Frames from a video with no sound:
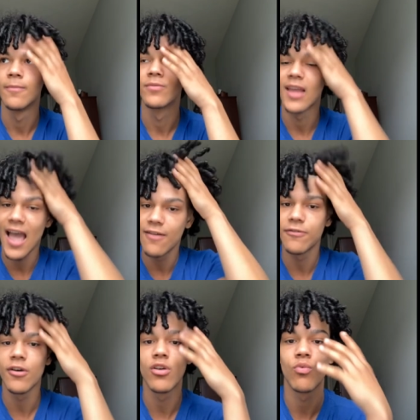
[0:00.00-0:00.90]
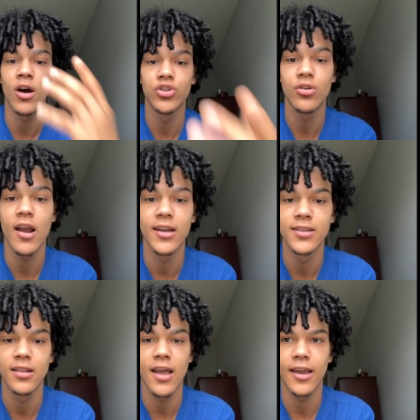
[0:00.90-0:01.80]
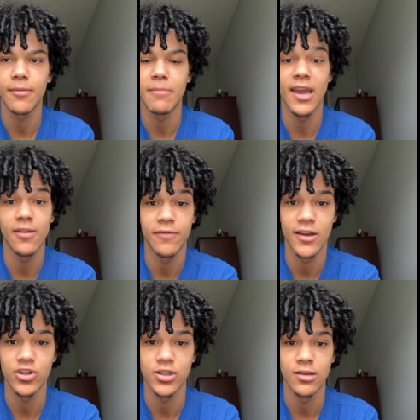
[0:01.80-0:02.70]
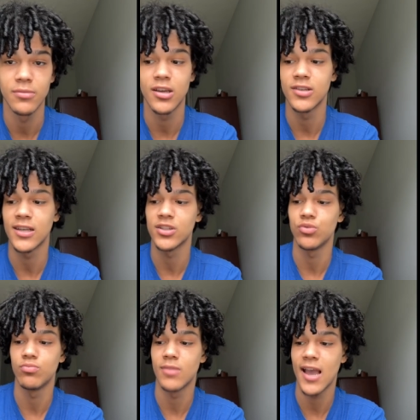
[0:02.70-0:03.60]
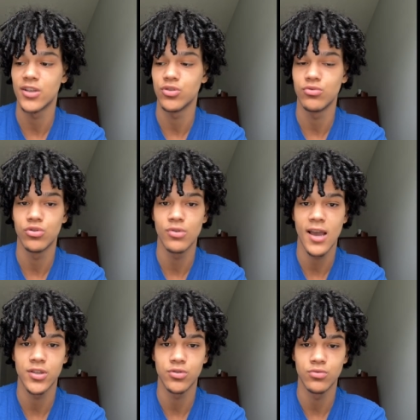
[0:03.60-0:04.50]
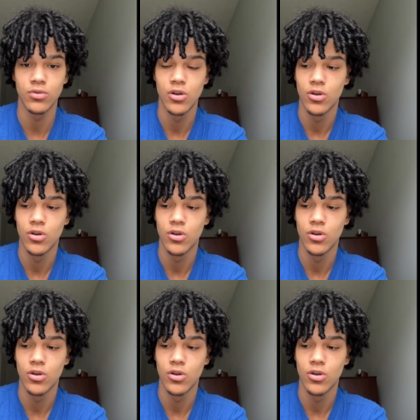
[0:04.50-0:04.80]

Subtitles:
have fun while trying to like manifest shit, because as you